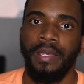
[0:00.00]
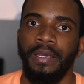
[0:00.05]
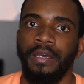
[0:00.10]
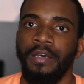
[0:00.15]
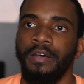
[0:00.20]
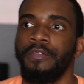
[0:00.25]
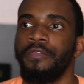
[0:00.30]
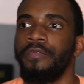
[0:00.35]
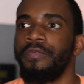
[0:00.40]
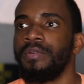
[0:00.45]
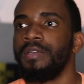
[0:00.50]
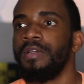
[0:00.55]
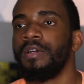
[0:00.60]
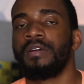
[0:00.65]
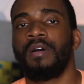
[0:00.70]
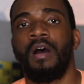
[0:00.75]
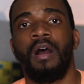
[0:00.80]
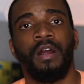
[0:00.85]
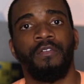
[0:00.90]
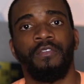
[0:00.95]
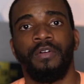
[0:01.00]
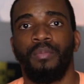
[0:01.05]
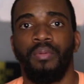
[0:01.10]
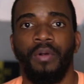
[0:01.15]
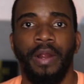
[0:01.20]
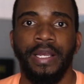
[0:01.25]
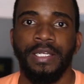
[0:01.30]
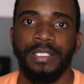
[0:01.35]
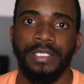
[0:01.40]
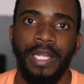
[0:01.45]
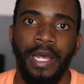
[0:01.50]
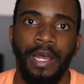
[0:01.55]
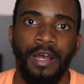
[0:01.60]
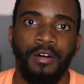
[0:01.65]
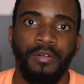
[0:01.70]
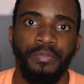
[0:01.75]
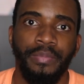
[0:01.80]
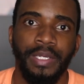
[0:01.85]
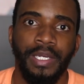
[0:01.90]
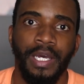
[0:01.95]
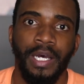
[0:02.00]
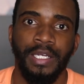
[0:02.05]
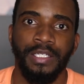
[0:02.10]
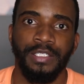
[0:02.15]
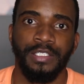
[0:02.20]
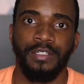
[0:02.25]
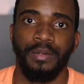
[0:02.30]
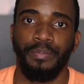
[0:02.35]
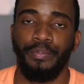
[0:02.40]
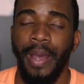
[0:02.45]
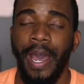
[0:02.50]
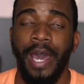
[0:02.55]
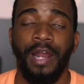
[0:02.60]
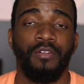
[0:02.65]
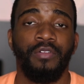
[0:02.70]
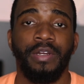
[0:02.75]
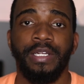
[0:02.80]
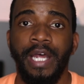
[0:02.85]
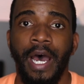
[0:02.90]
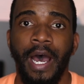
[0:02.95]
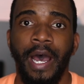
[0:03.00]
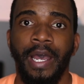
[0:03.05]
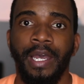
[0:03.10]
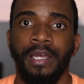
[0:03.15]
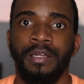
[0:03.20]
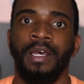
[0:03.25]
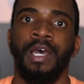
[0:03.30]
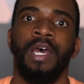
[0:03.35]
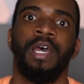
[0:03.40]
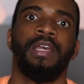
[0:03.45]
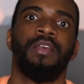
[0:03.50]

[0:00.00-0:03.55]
if your car ever breaks down because your battery died,